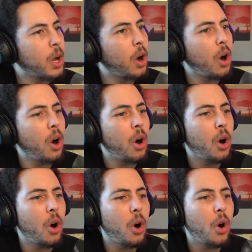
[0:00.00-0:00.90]

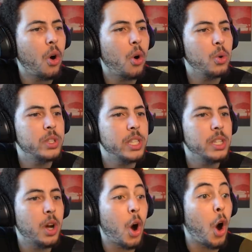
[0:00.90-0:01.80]
Oh, the
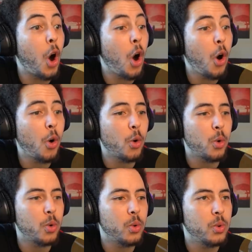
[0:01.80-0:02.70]

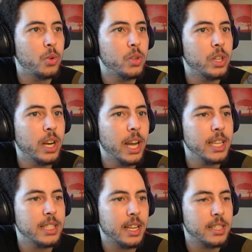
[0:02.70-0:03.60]
oh,
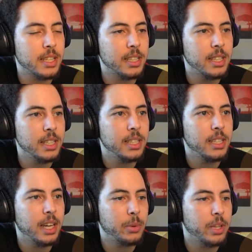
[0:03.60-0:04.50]
nice Asahi.
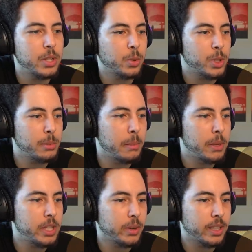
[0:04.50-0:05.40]
I didn't realize Tsukishima
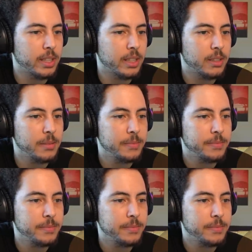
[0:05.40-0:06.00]
missed it right there.